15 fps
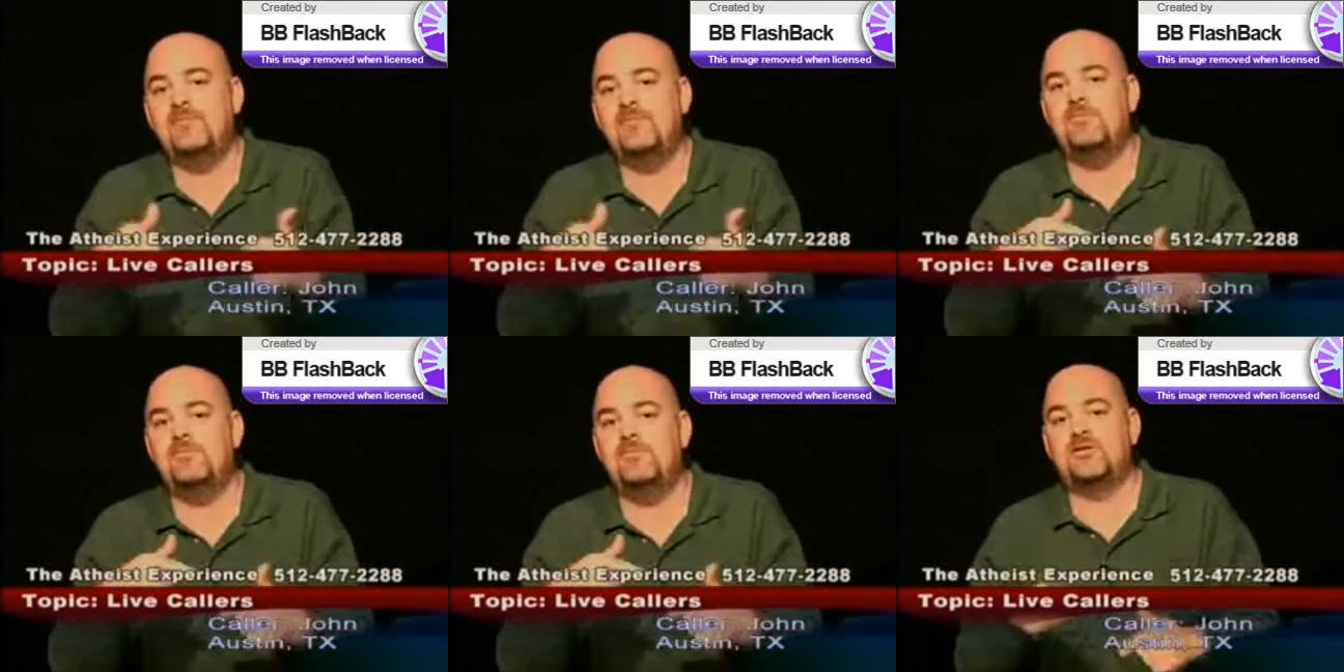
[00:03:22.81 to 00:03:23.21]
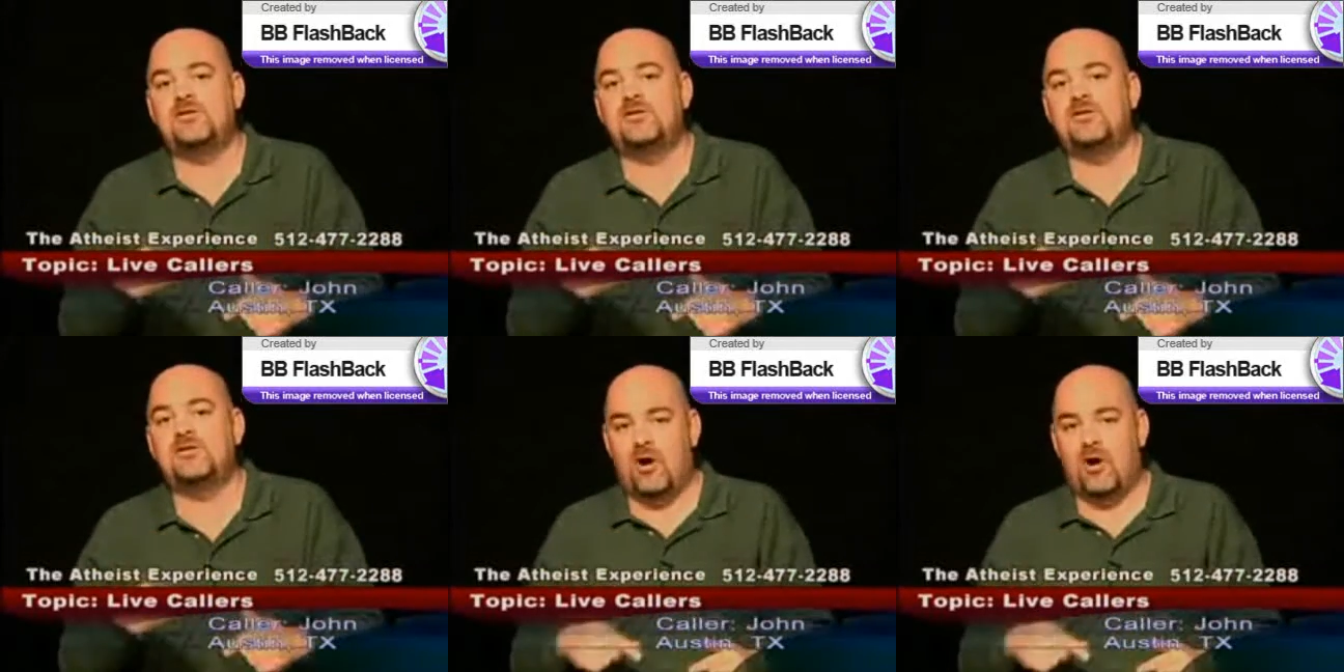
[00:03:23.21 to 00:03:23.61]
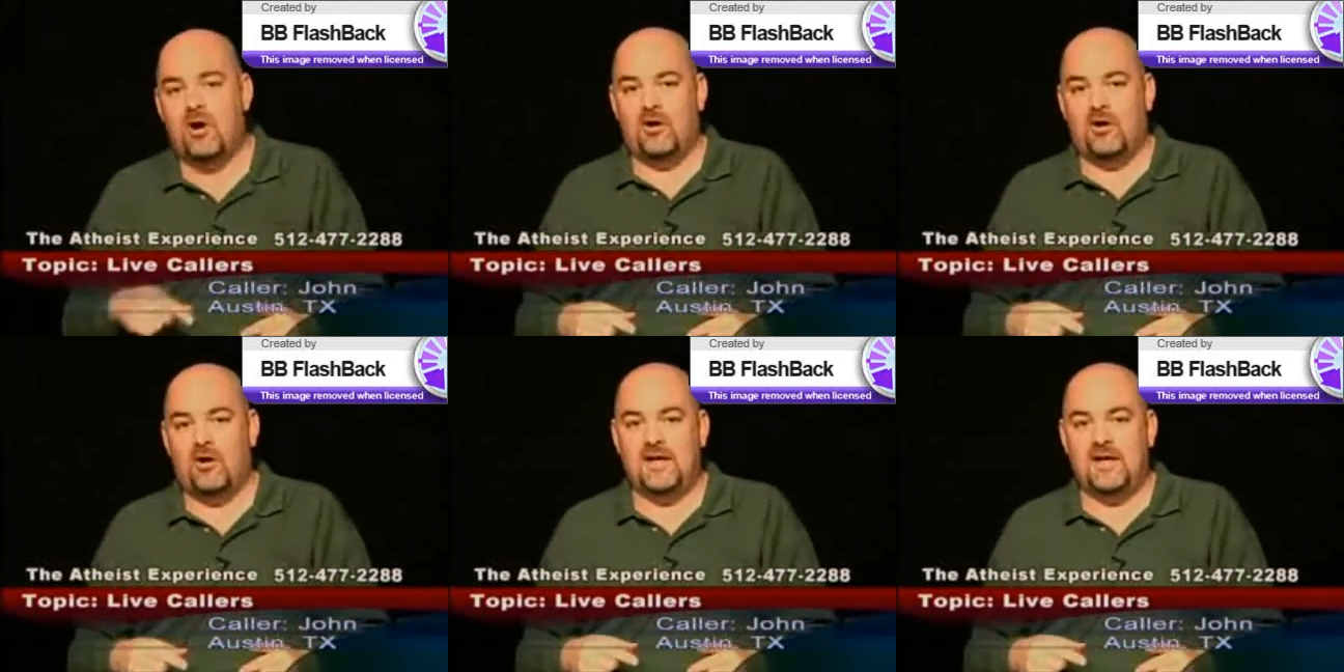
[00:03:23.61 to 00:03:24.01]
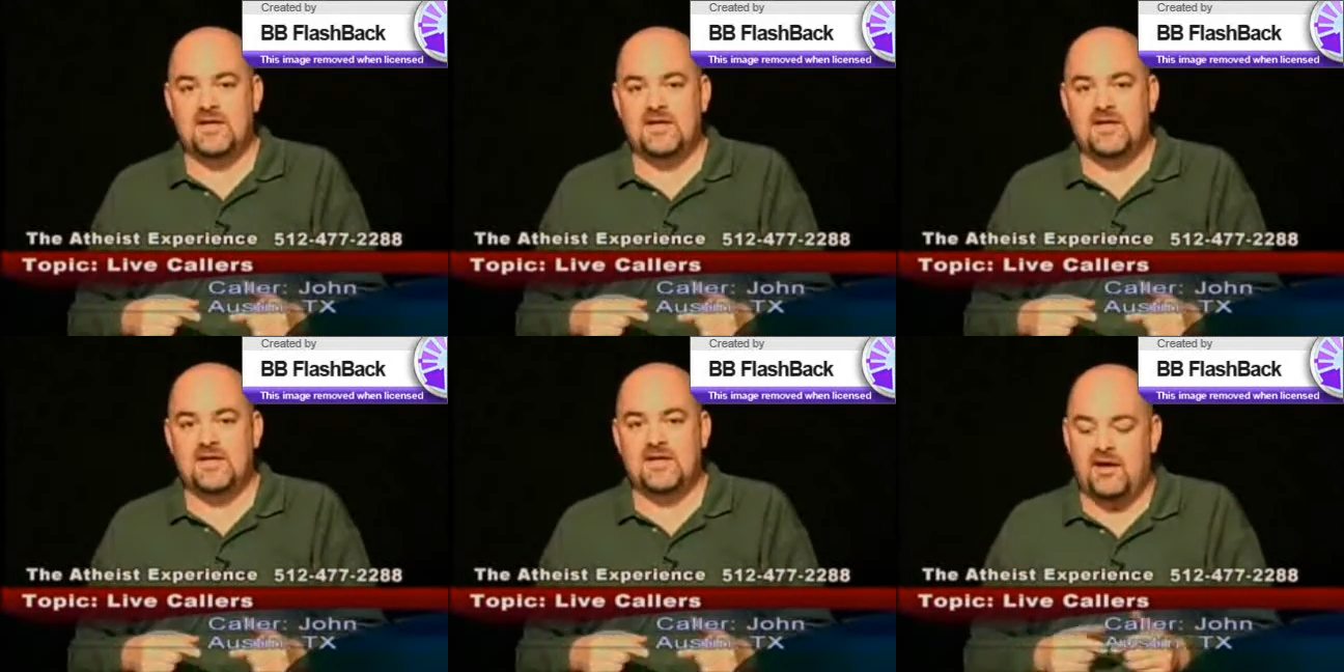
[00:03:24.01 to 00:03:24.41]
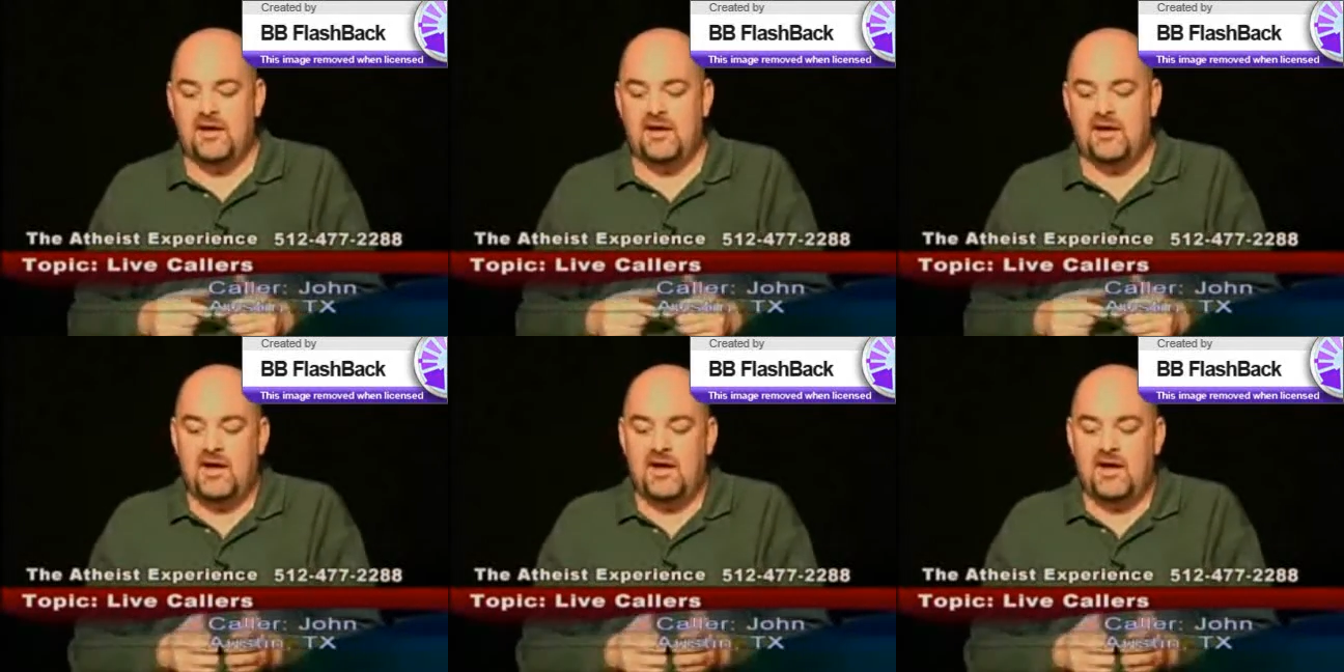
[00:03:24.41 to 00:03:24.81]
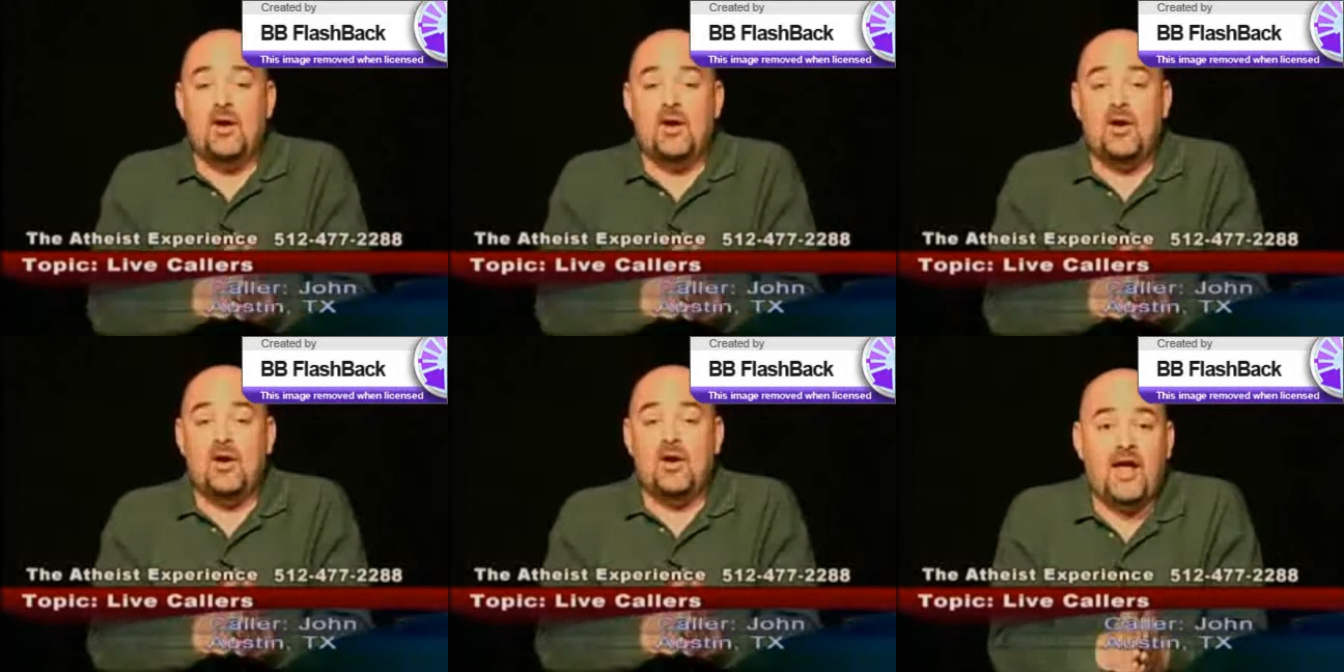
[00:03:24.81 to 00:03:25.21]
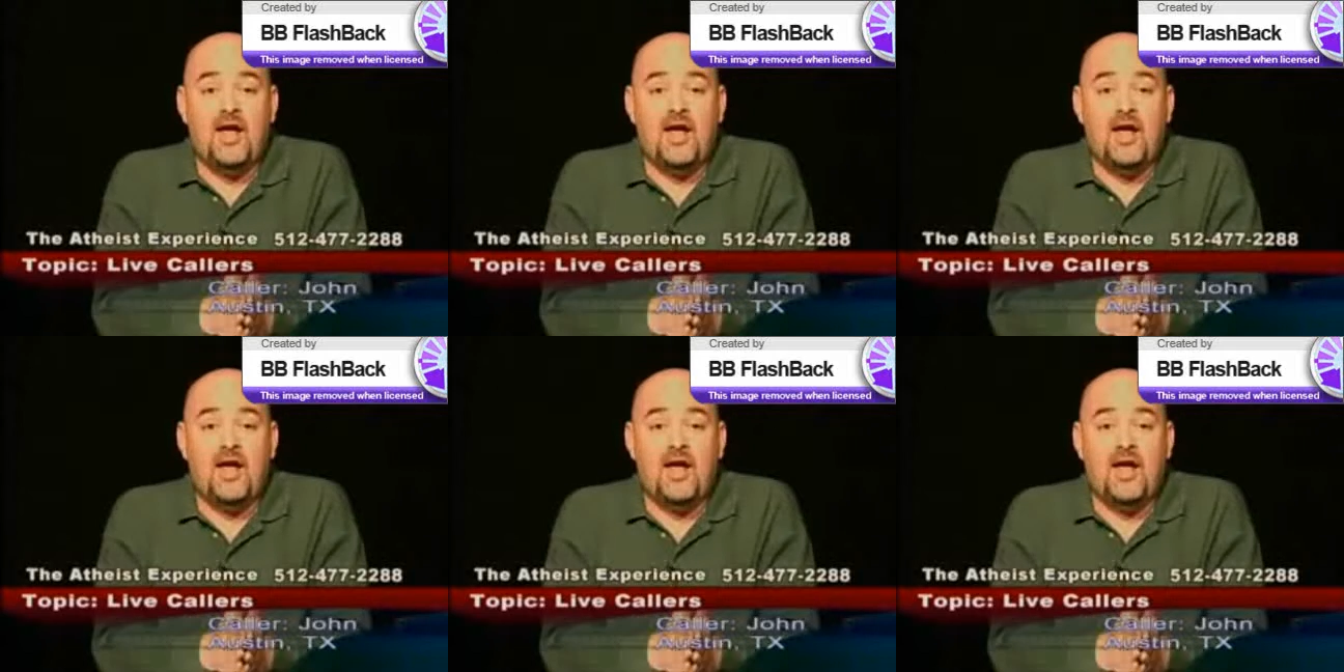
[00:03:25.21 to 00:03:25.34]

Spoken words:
If you came to me tomorrow and said,